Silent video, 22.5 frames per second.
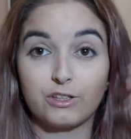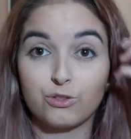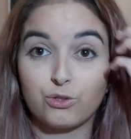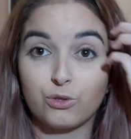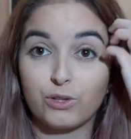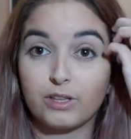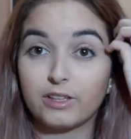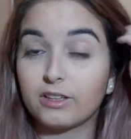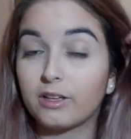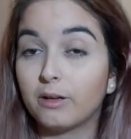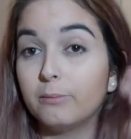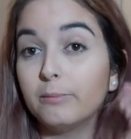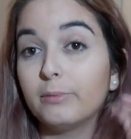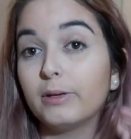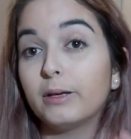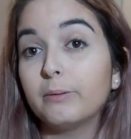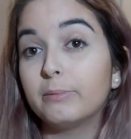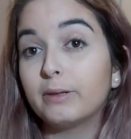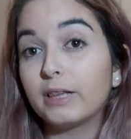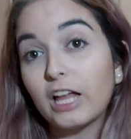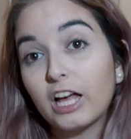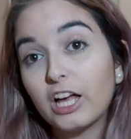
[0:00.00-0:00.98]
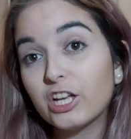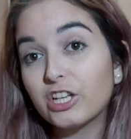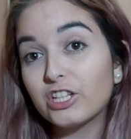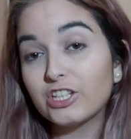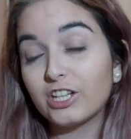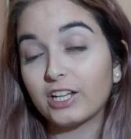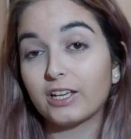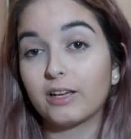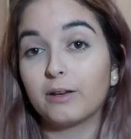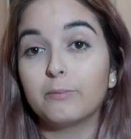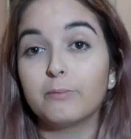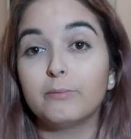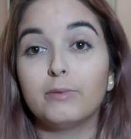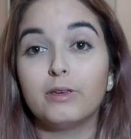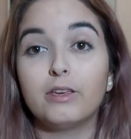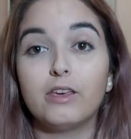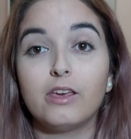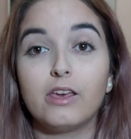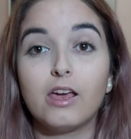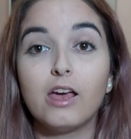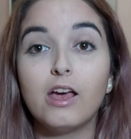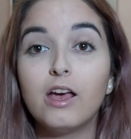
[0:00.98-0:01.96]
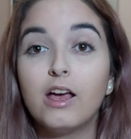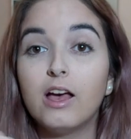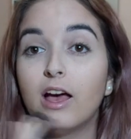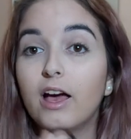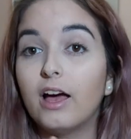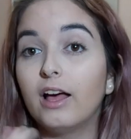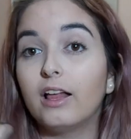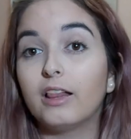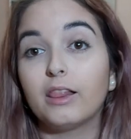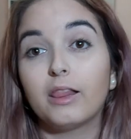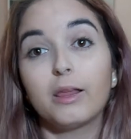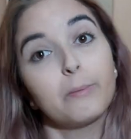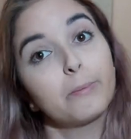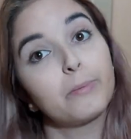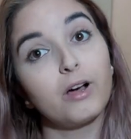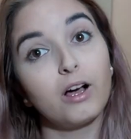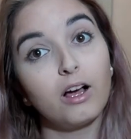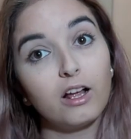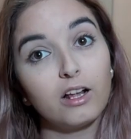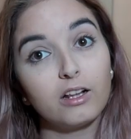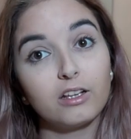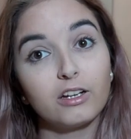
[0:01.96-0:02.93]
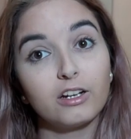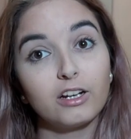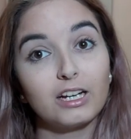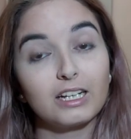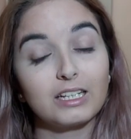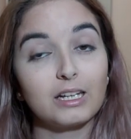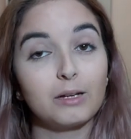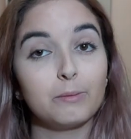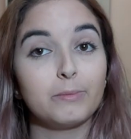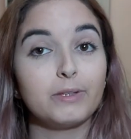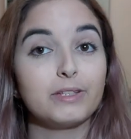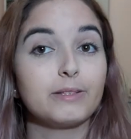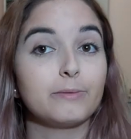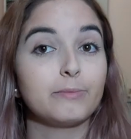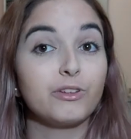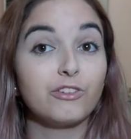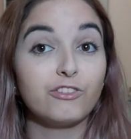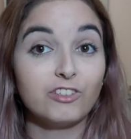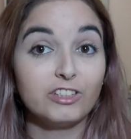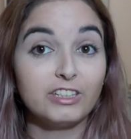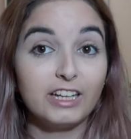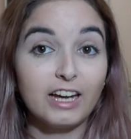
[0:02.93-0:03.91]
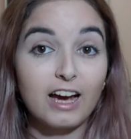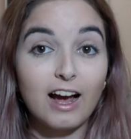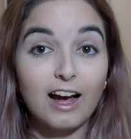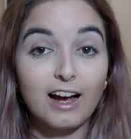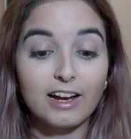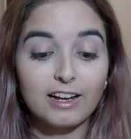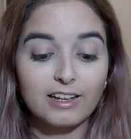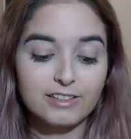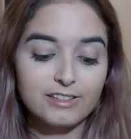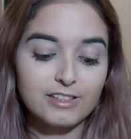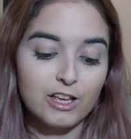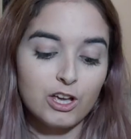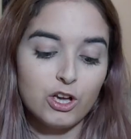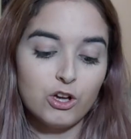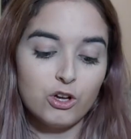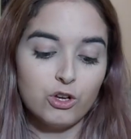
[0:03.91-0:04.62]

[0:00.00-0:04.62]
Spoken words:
So it can be blush, it can be a lip color, it can be something for the eyes.